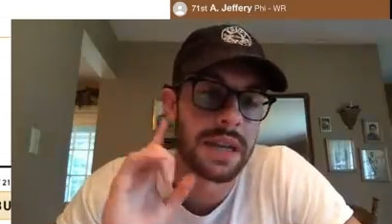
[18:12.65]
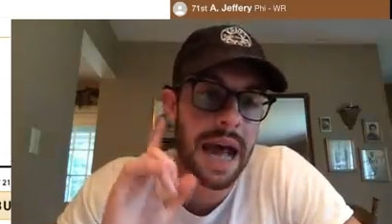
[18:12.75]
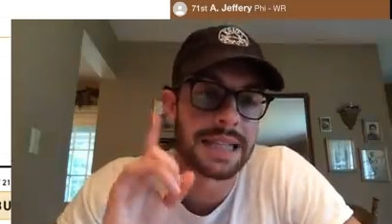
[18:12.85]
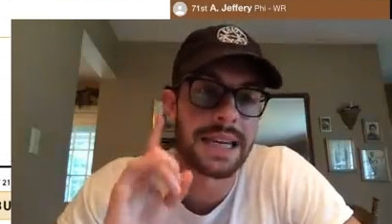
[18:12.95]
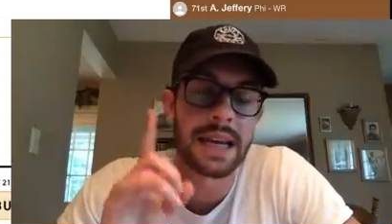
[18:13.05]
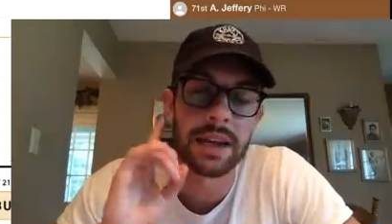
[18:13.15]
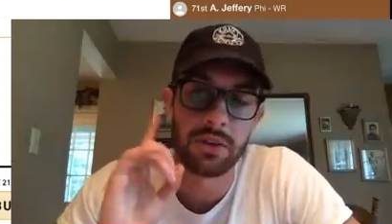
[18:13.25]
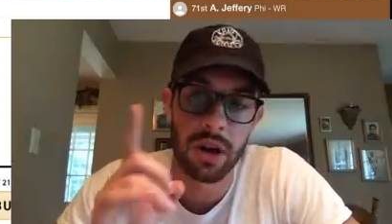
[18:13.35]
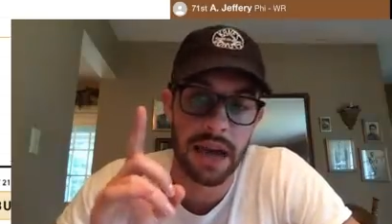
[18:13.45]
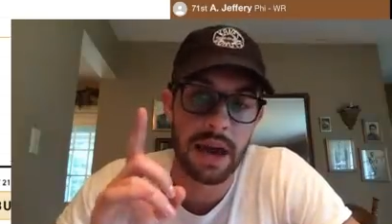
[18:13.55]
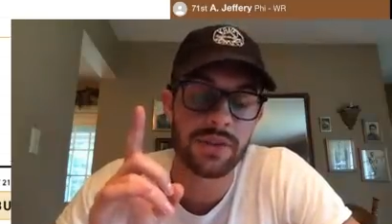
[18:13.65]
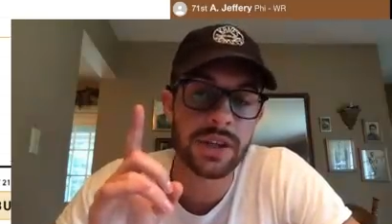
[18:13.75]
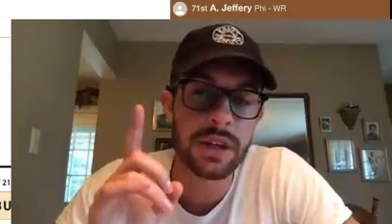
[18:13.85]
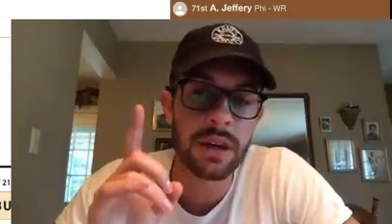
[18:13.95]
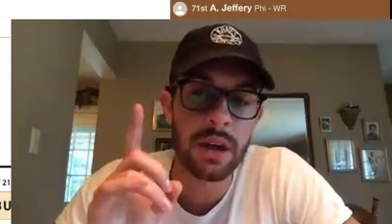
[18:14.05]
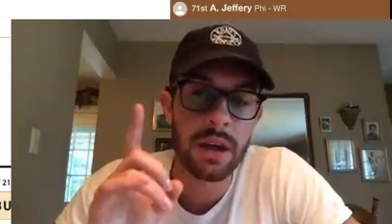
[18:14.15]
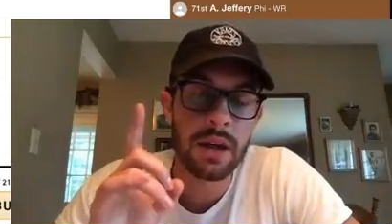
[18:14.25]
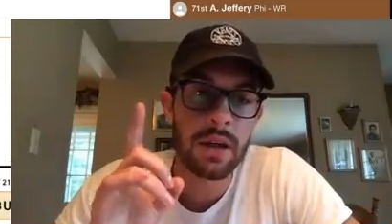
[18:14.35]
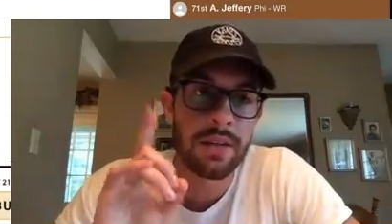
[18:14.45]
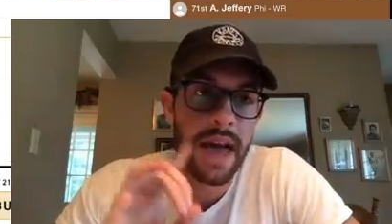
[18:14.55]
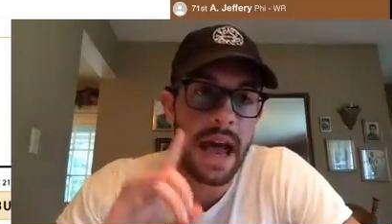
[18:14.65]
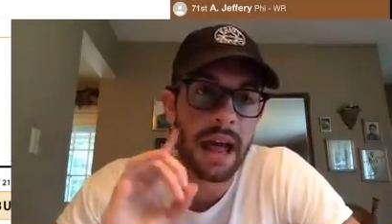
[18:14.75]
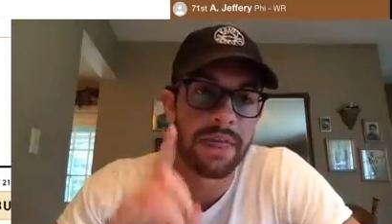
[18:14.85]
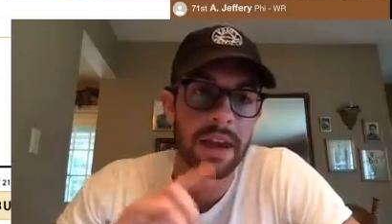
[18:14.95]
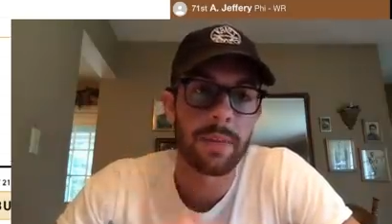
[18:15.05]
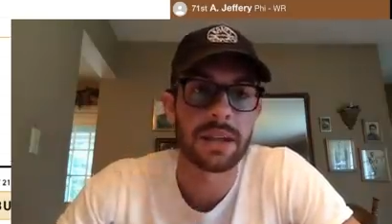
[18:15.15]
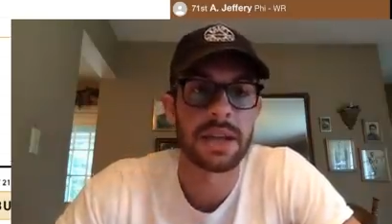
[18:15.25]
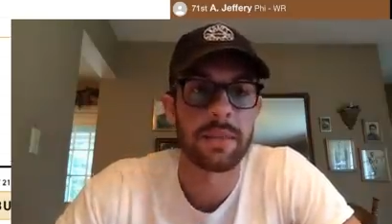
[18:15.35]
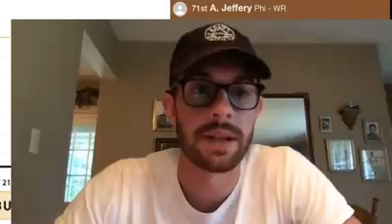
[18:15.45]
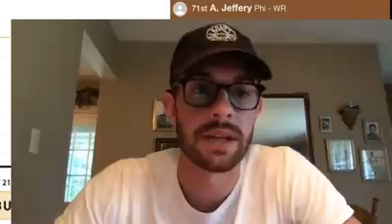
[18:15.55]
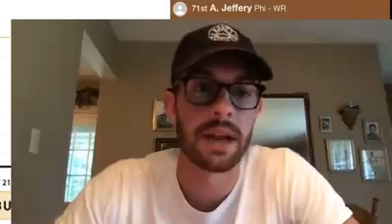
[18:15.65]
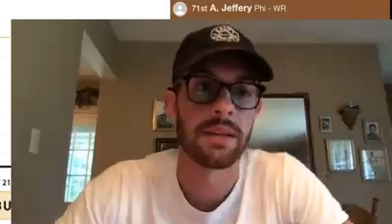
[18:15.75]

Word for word: not taking Gronkowski that I think about taking my tight end